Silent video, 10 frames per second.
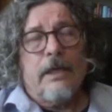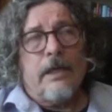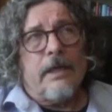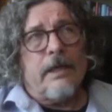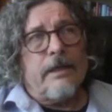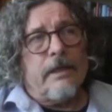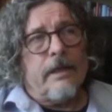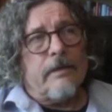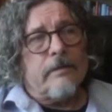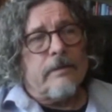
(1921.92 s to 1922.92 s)

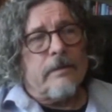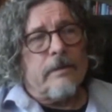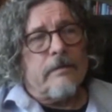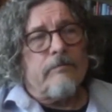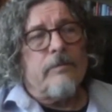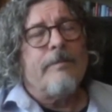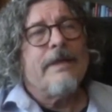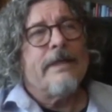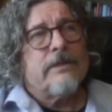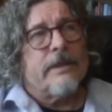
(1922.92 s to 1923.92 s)
But
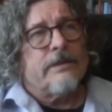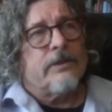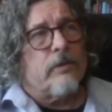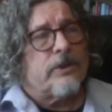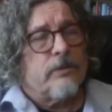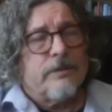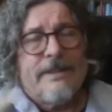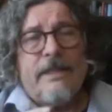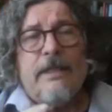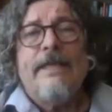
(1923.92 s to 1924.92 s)
let's look at so
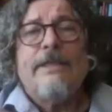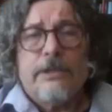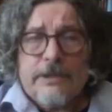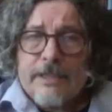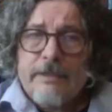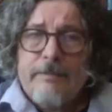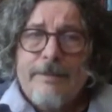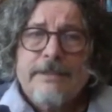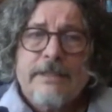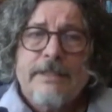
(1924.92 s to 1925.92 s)
Li Shichen. You
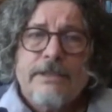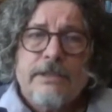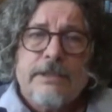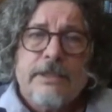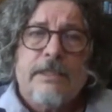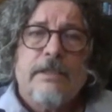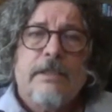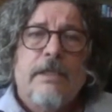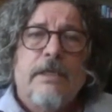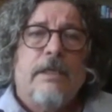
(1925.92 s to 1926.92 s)
mentioned Li Shichen,
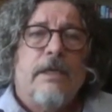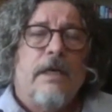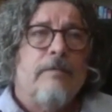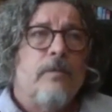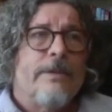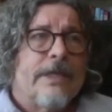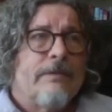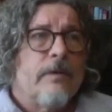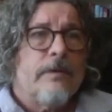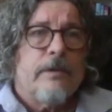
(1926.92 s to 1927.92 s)
which I
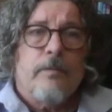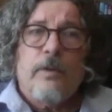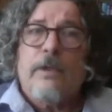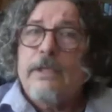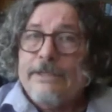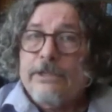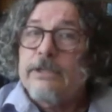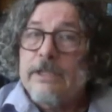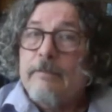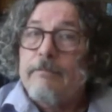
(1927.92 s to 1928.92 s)
wrote the book Li
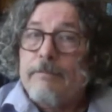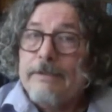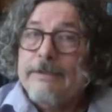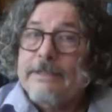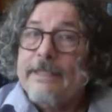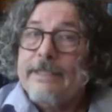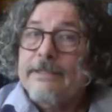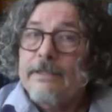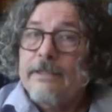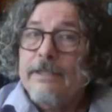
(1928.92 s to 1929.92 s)
Shichen Pulse
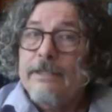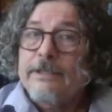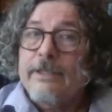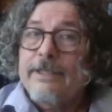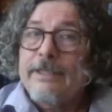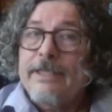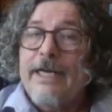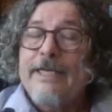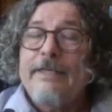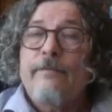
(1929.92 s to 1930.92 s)
Studies, an illustrated
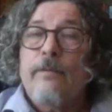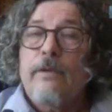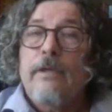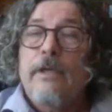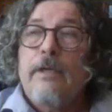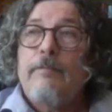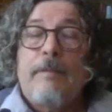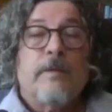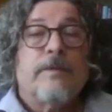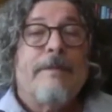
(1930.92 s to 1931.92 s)
guide for
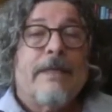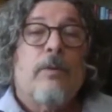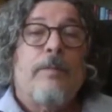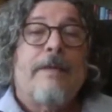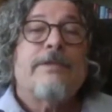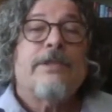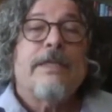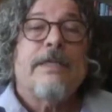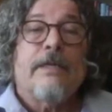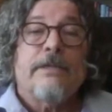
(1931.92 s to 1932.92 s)
People's Medical
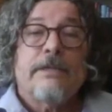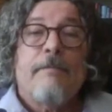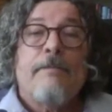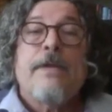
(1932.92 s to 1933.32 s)
Publishing House.